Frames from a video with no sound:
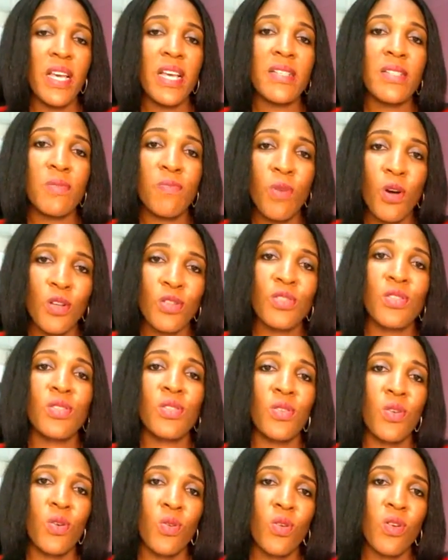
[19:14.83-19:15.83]
Be a
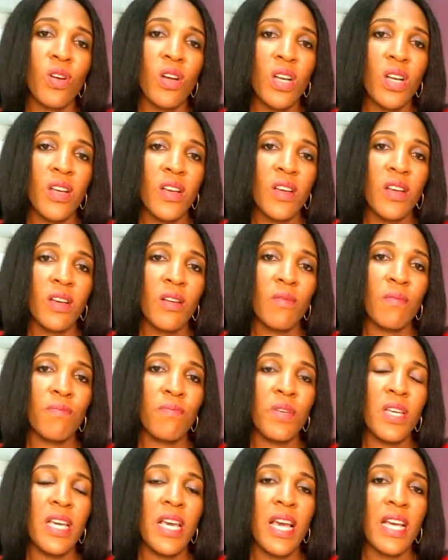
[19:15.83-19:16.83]
sponsor.
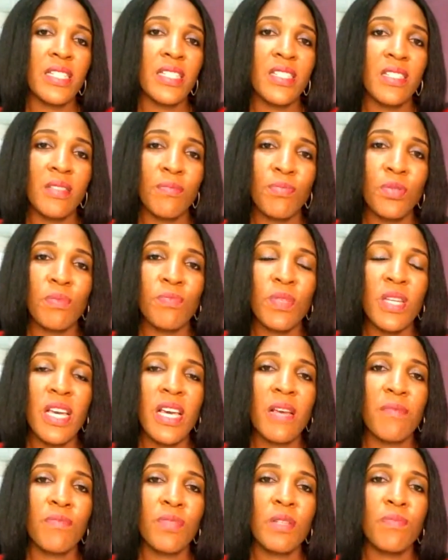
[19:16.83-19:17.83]
Be
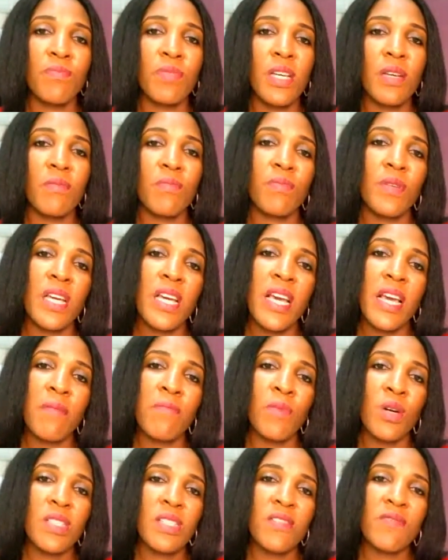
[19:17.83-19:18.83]

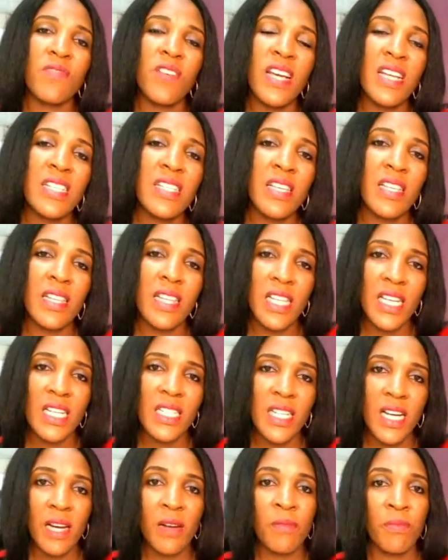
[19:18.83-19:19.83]
a motivating
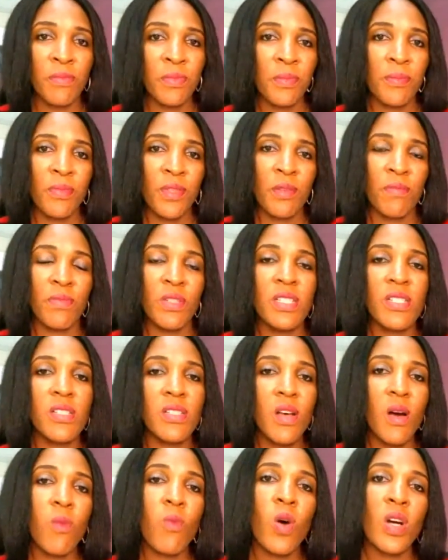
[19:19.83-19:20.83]
leader. Be
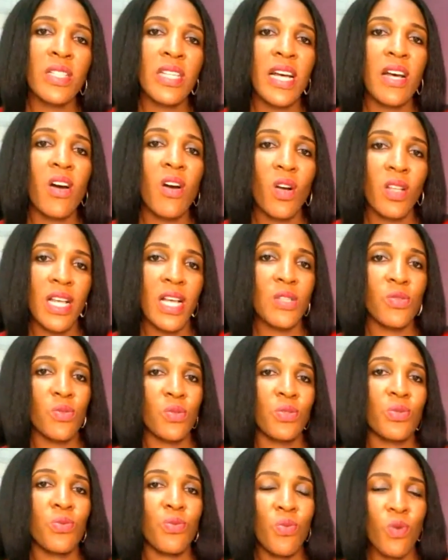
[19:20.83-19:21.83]
someone that others
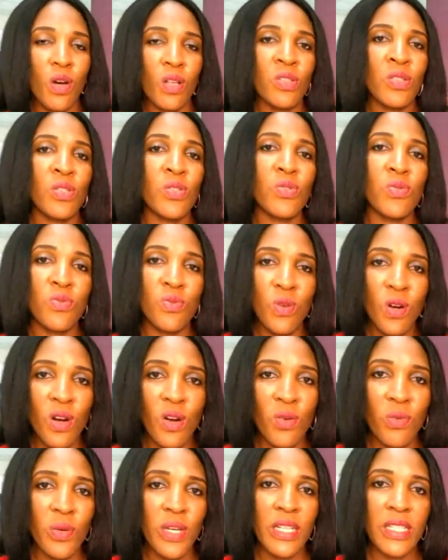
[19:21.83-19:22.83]
would want to
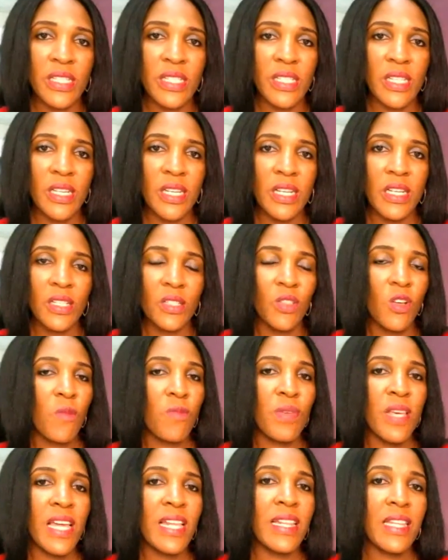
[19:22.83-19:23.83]
work with. Don't
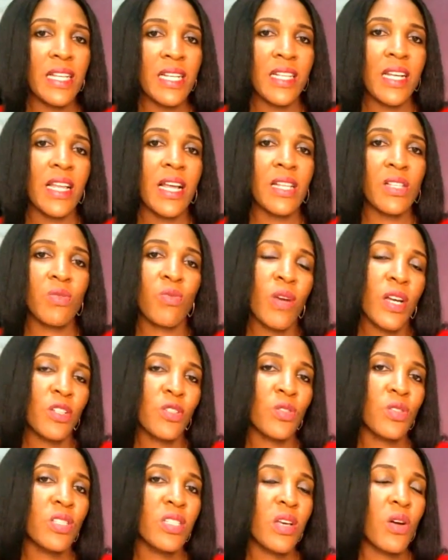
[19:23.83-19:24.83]
be a leader that when
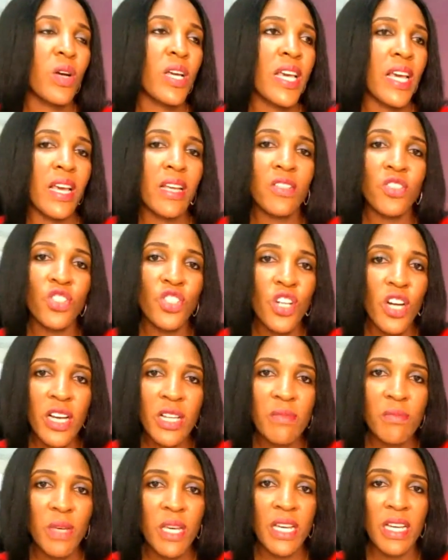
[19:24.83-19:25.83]
you say, okay,
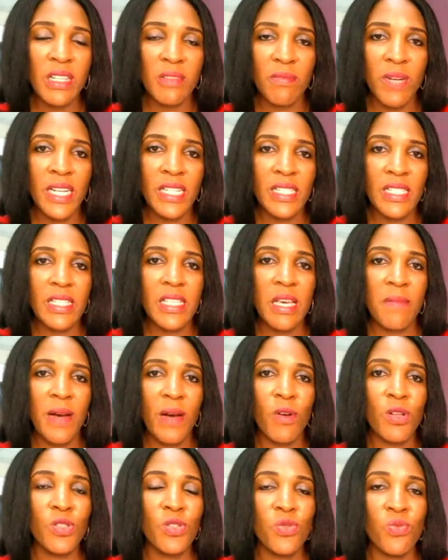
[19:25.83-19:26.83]
join me in my team, I
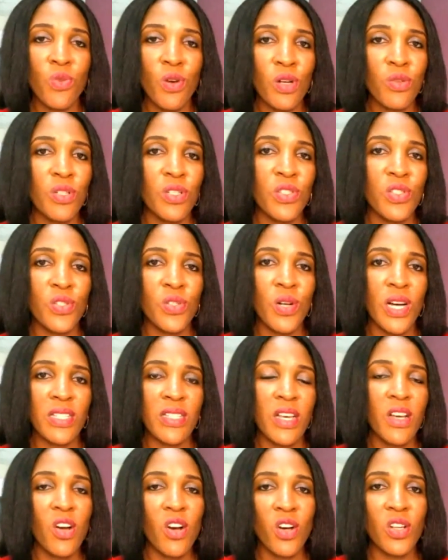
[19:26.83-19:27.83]
want to work with you as
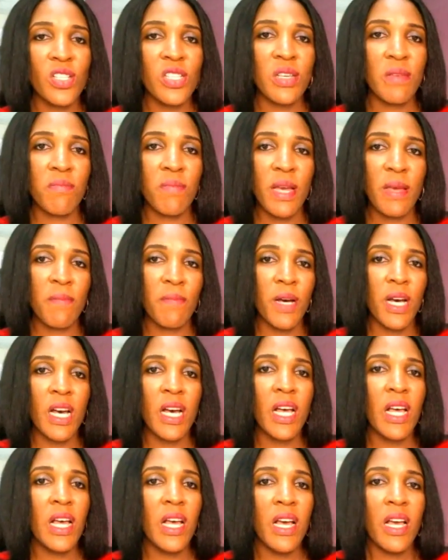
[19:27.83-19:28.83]
a core team
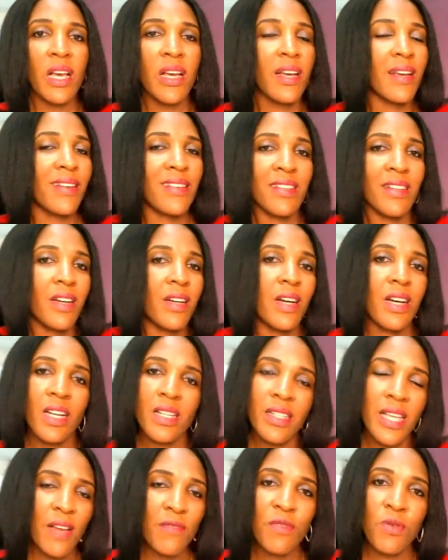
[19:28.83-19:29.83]
member,
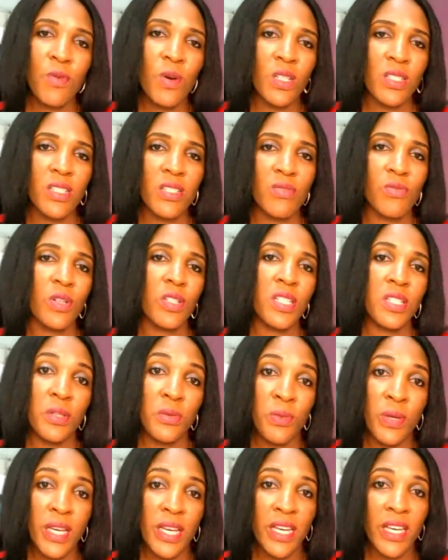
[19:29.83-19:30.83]
and everyone is
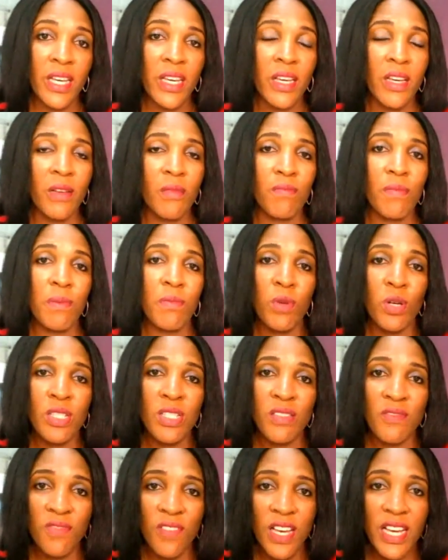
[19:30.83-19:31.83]
running away. Be
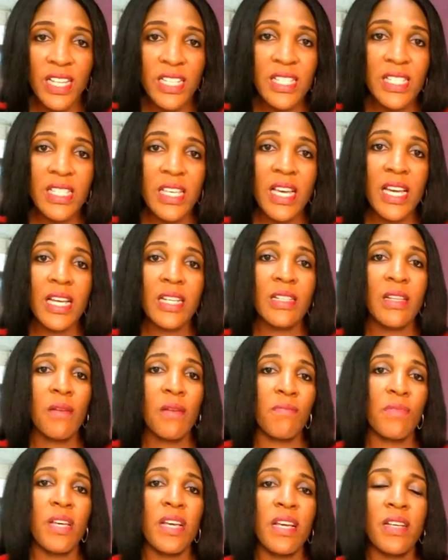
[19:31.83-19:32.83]

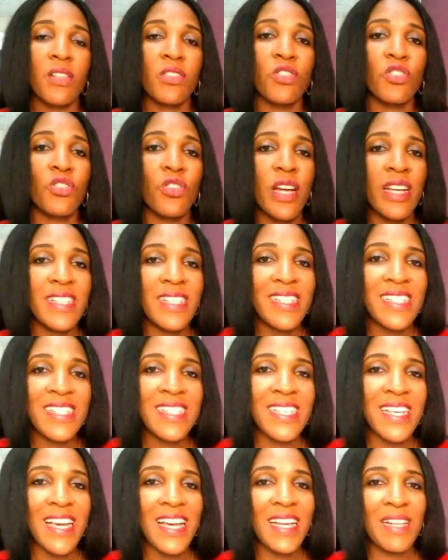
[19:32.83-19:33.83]
motivating, be
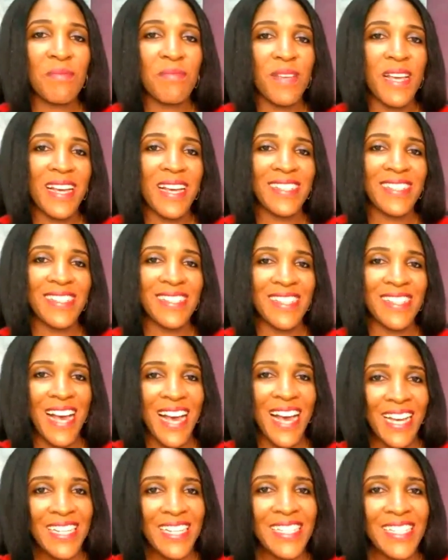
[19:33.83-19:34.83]
interesting, be
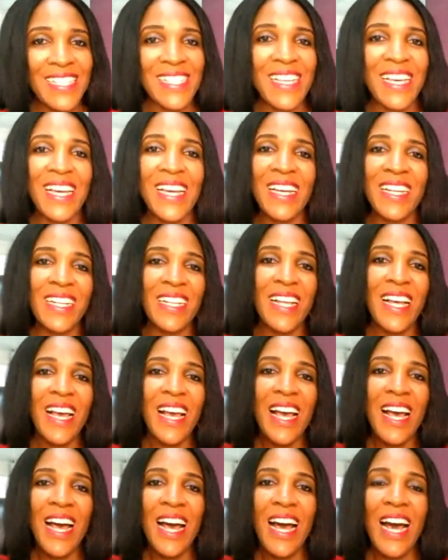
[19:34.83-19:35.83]
exciting.
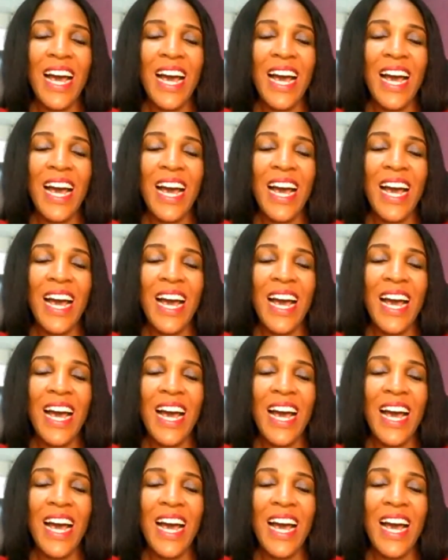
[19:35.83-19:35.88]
